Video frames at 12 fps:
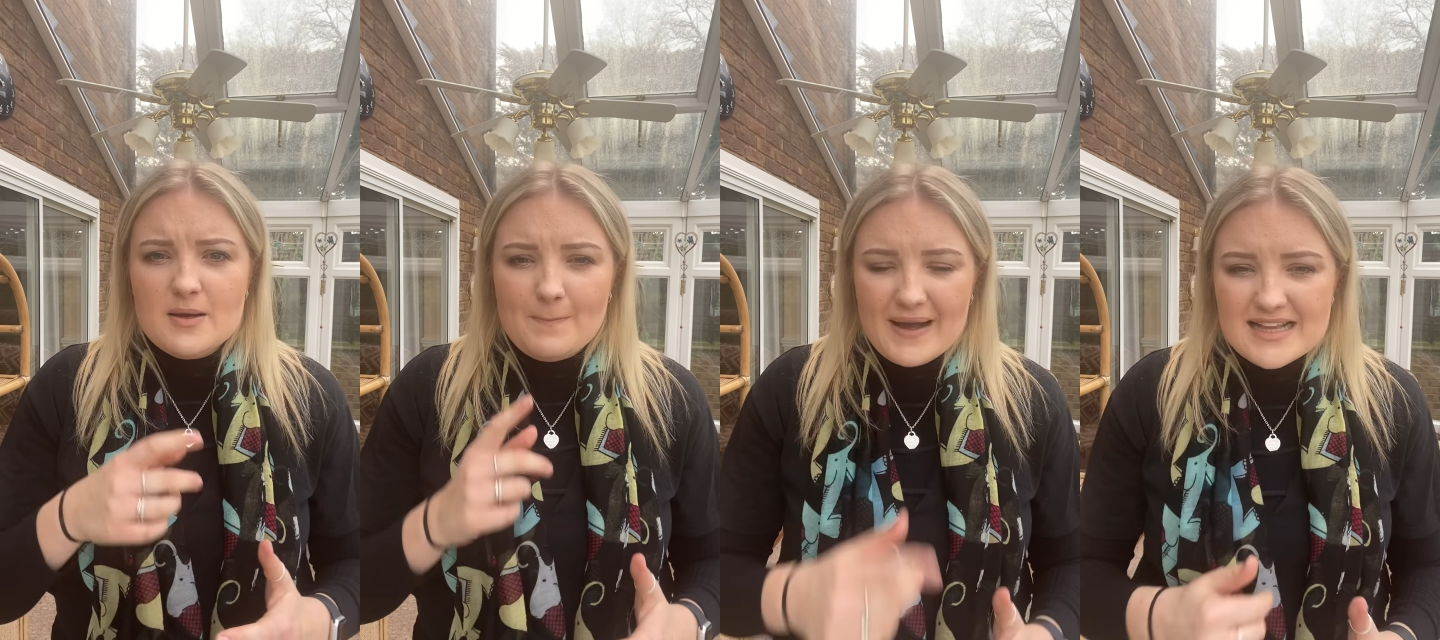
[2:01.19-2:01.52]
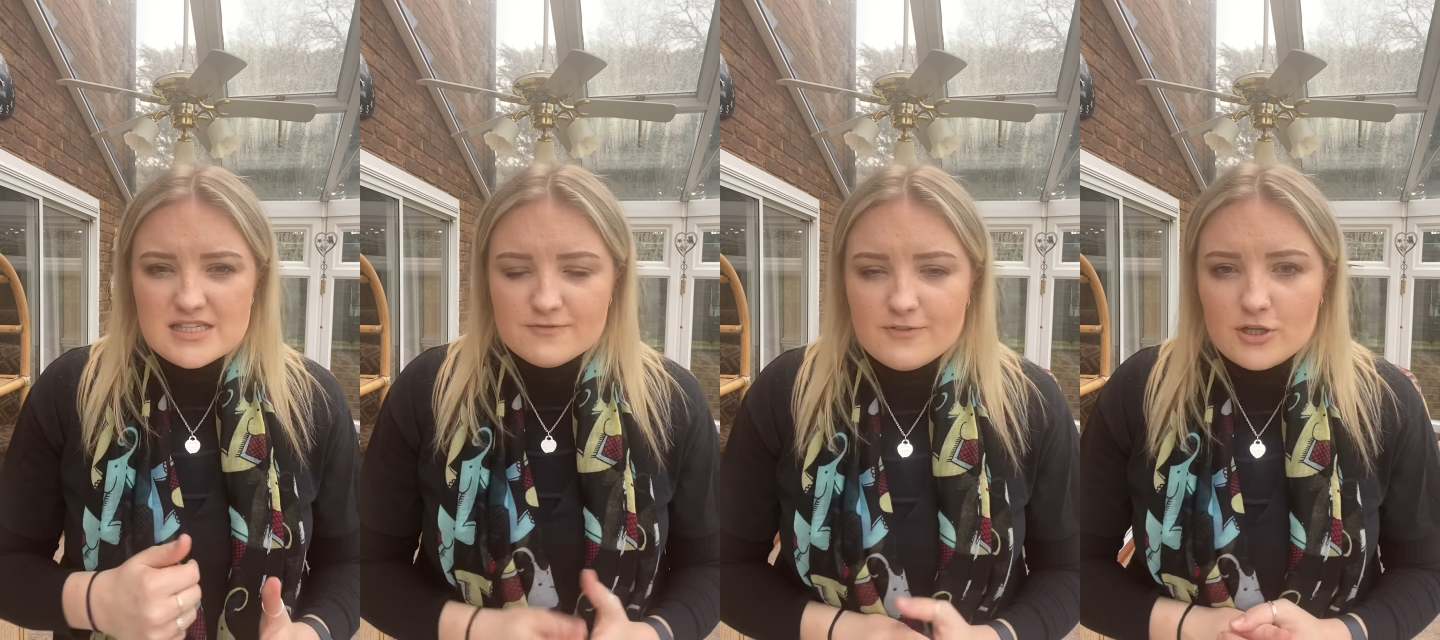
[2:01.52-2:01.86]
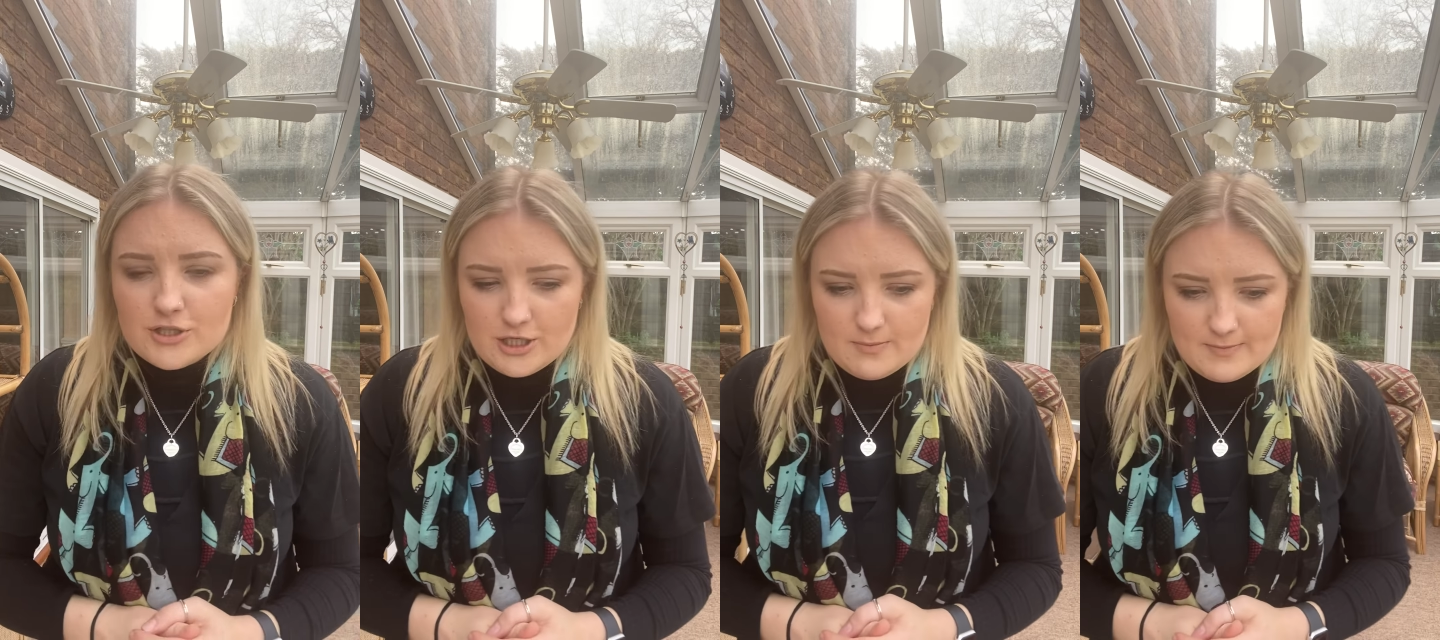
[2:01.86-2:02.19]
Back to
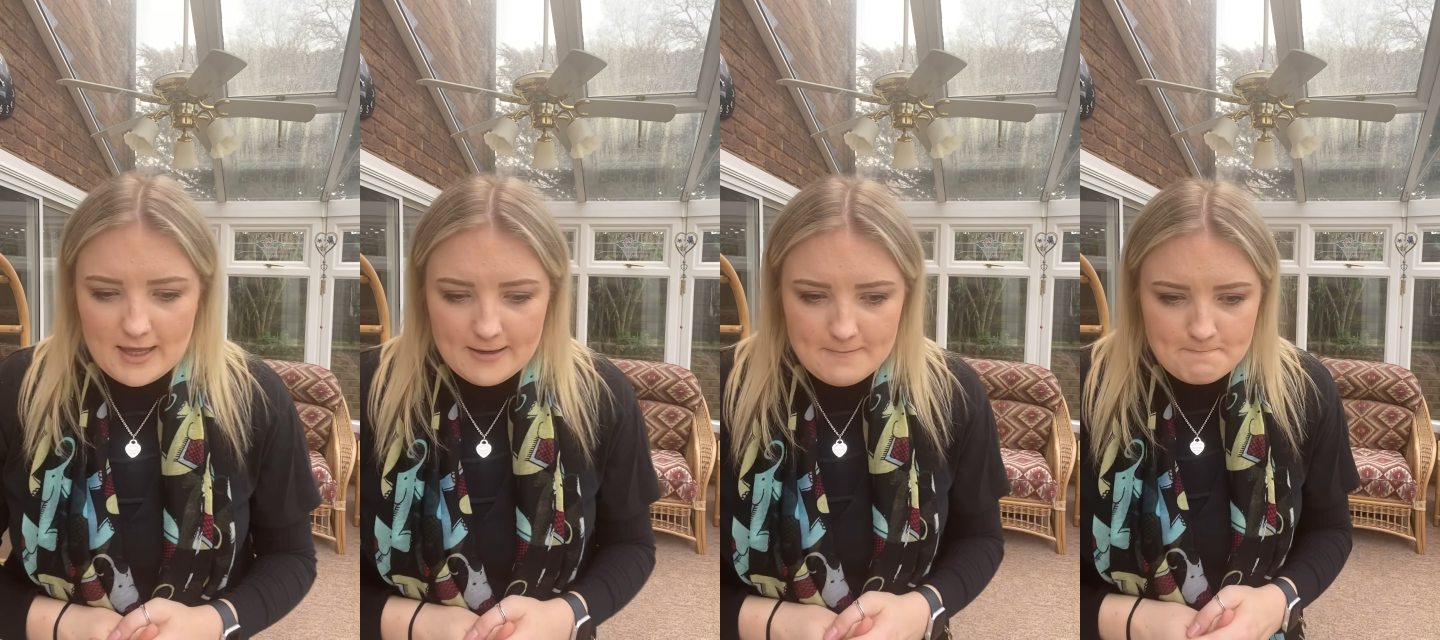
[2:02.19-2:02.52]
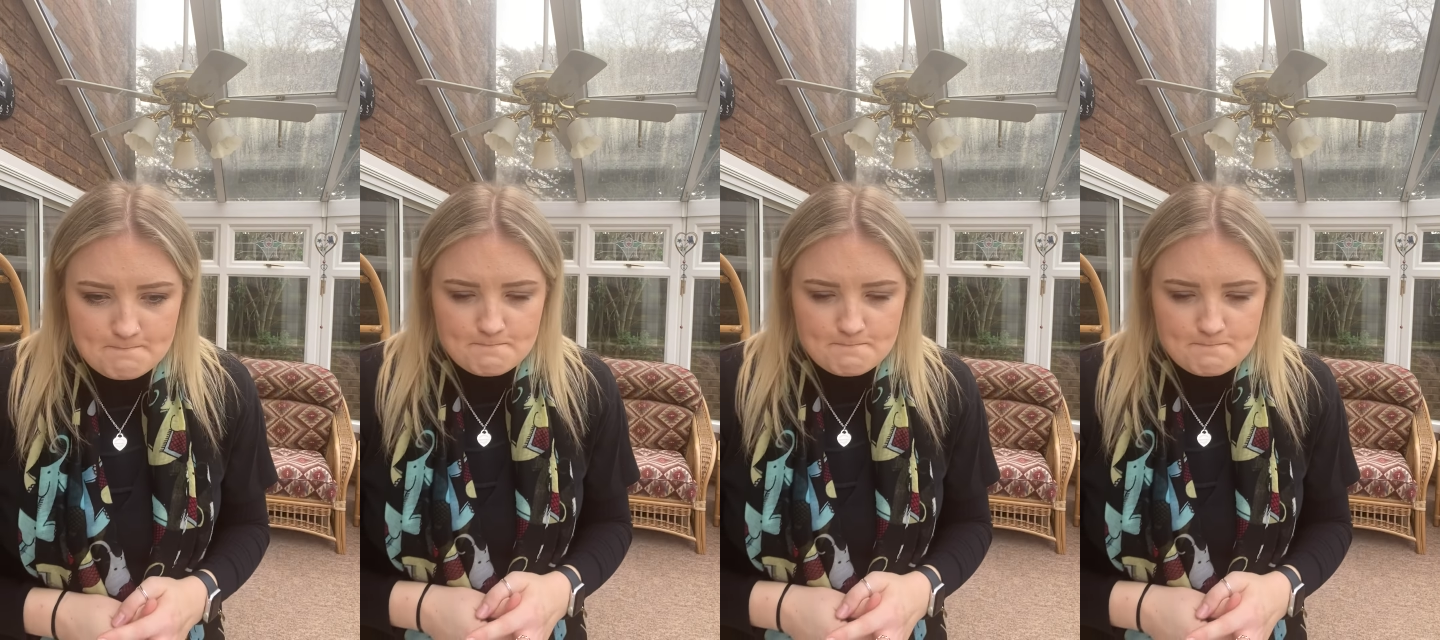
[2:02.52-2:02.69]
volume then.